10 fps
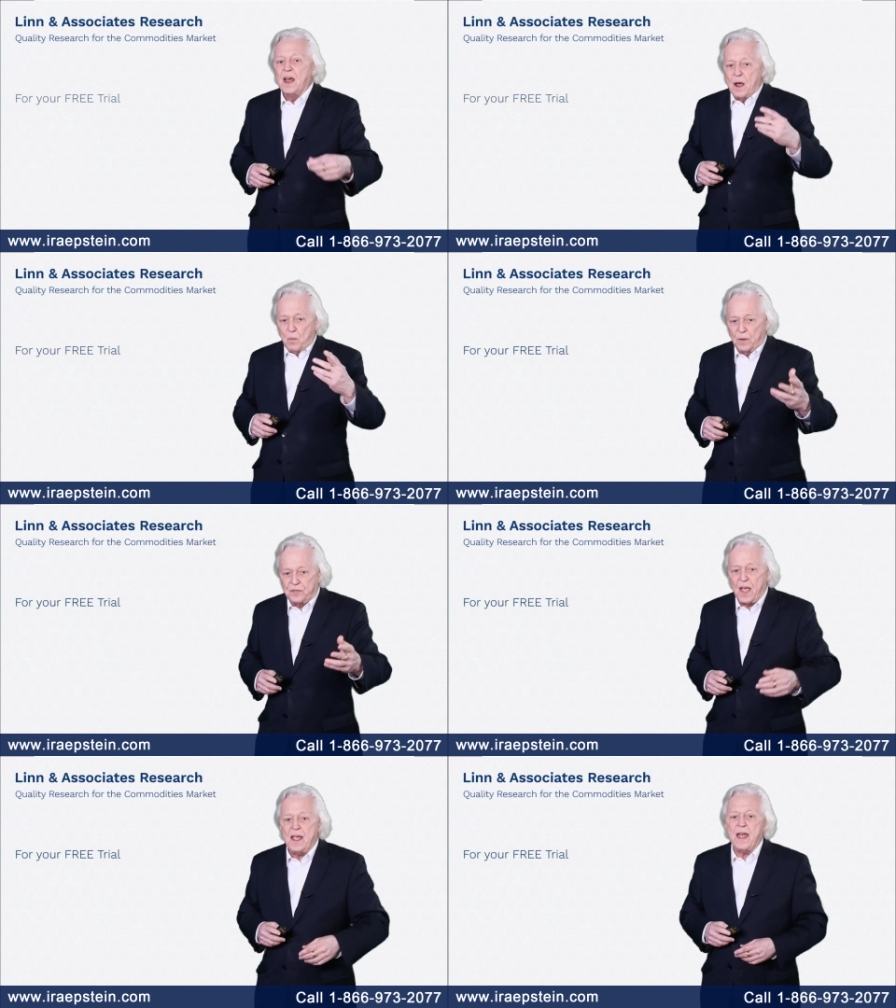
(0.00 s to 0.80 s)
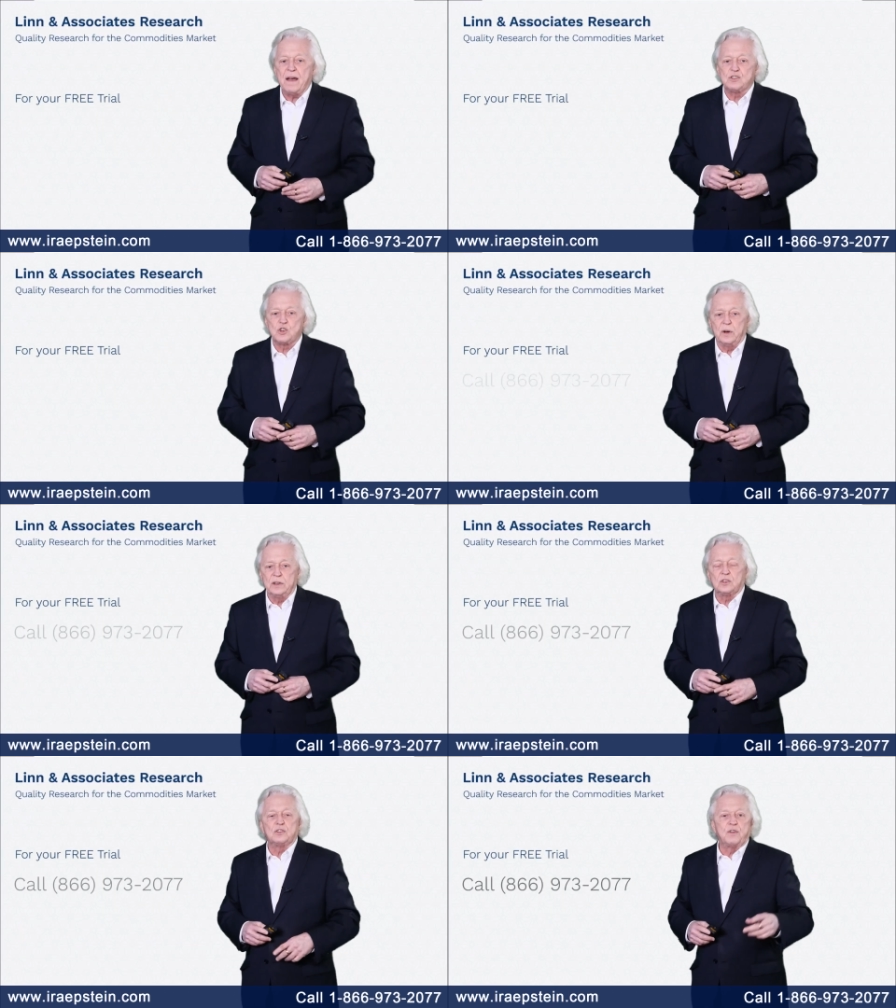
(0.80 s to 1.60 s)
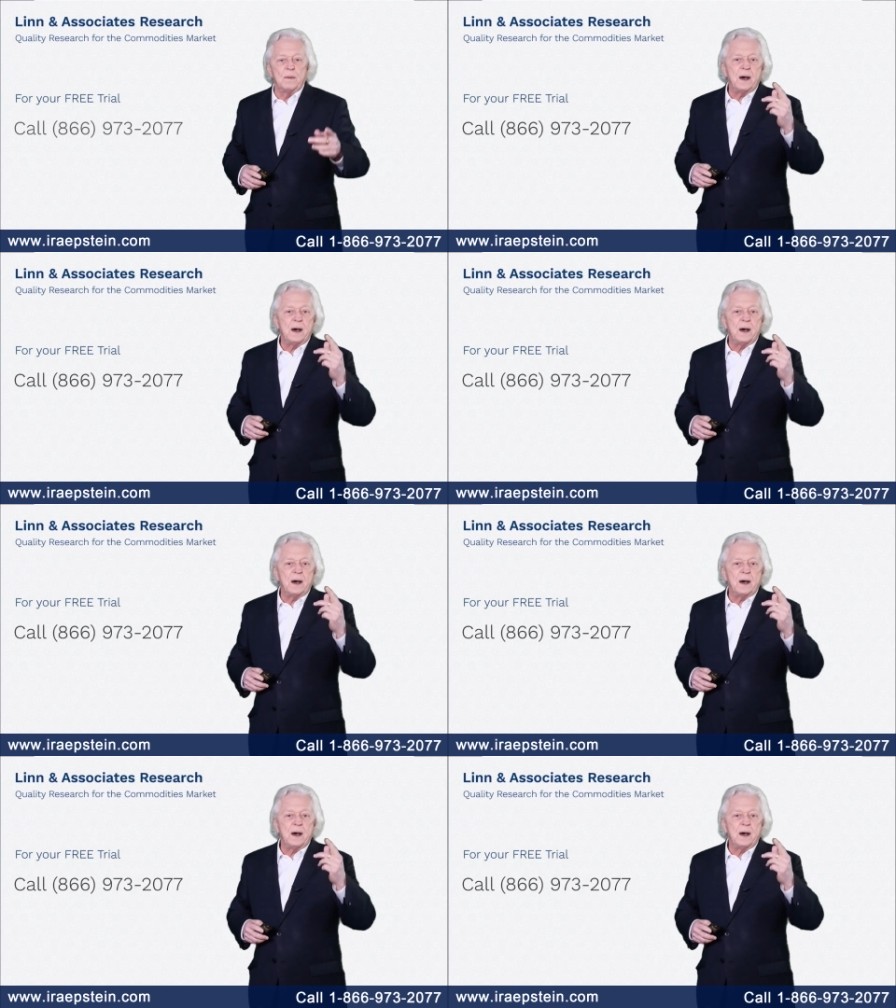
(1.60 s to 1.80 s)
and what they have choices from.